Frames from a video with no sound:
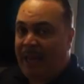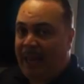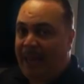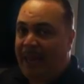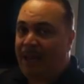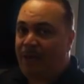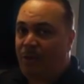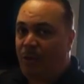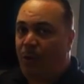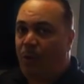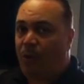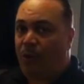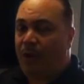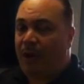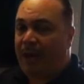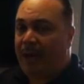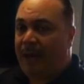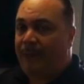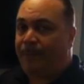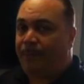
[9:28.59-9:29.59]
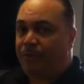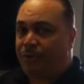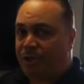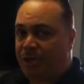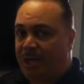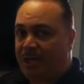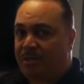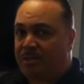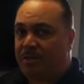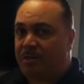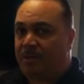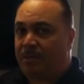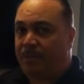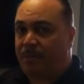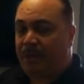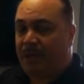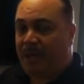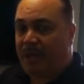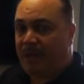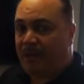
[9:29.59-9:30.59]
and or a projector and,
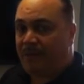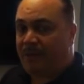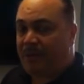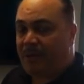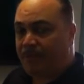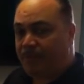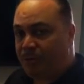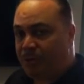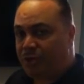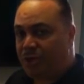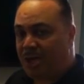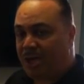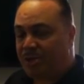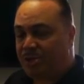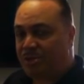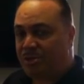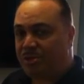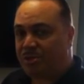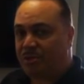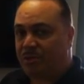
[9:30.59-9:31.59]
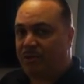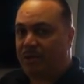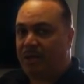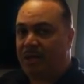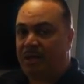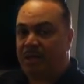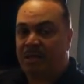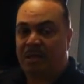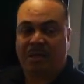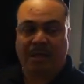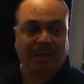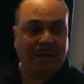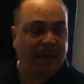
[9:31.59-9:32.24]
pro and projection screen.